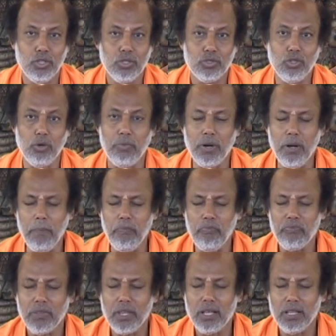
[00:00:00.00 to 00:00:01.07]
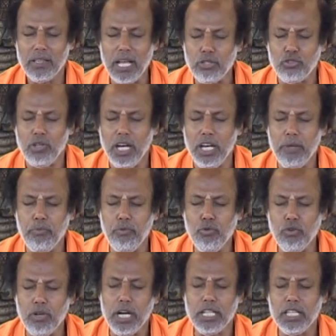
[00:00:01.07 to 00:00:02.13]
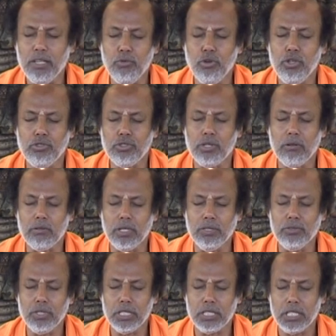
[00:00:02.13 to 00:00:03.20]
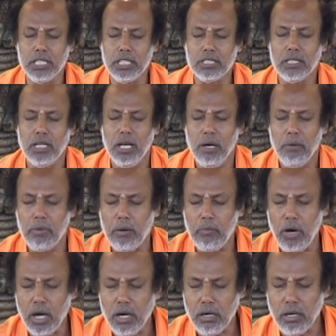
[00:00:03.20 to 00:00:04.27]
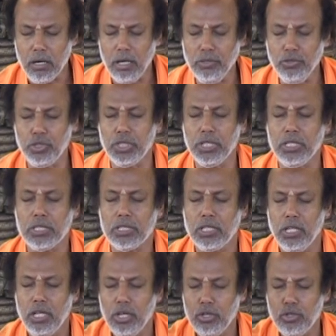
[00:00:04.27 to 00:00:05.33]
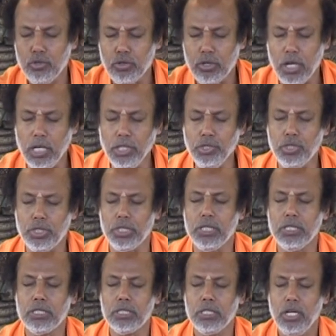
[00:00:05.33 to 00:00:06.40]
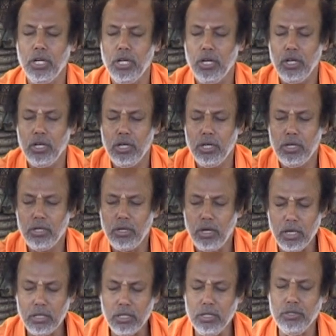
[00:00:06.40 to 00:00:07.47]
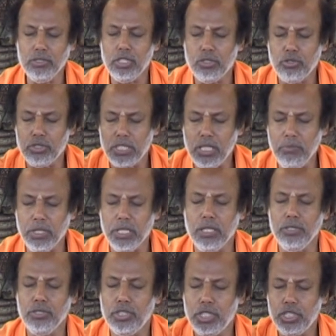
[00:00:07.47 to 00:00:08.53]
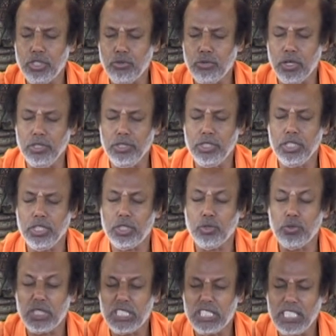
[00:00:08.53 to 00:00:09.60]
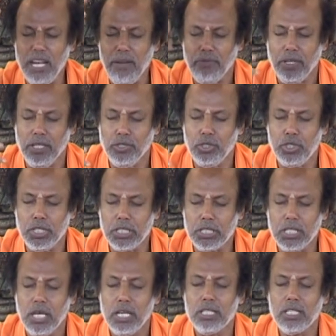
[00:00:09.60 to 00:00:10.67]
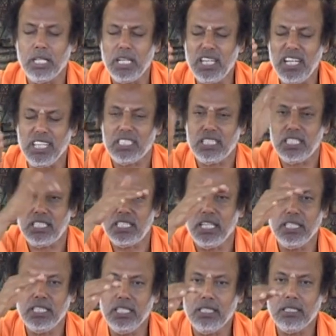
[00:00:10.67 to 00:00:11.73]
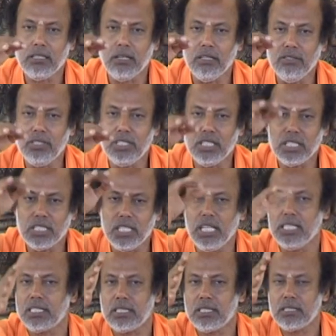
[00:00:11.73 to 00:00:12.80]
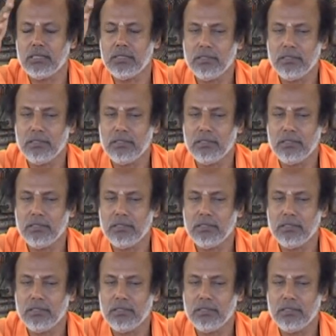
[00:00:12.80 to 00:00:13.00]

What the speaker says: So from, naturally if you look at the evolution of consciousness, from unconscious to conscious, unconscious to semi-conscious, to conscious to self-conscious, the next stage is consciousness.